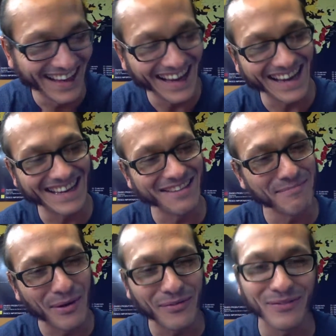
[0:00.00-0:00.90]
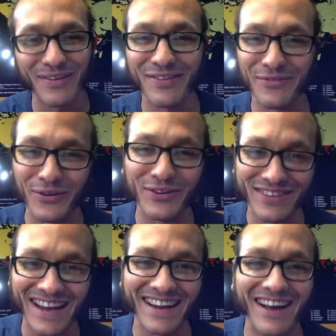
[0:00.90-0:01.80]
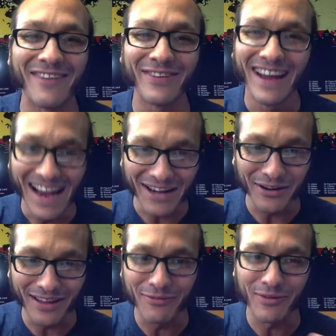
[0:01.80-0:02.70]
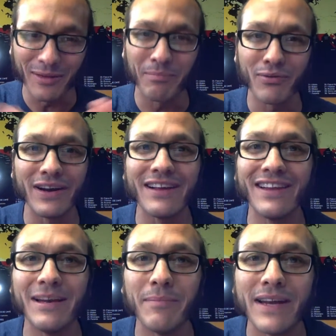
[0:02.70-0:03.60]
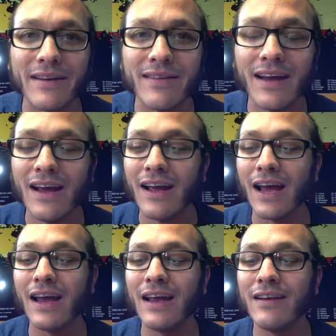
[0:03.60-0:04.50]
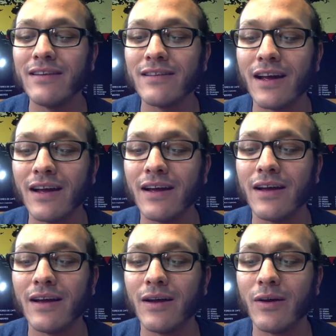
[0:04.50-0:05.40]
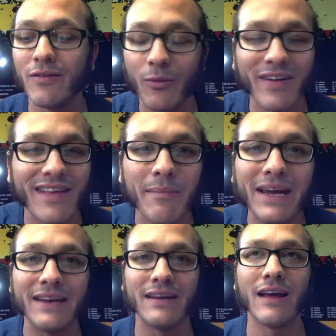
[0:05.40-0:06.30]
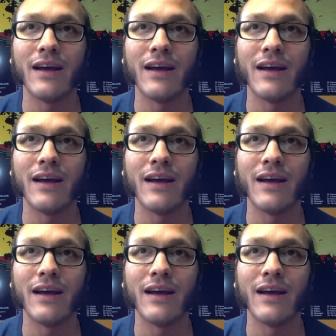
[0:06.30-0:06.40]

it gets most of its fruit taken off, and you're left with a pretty clean bean. And so what does that mean?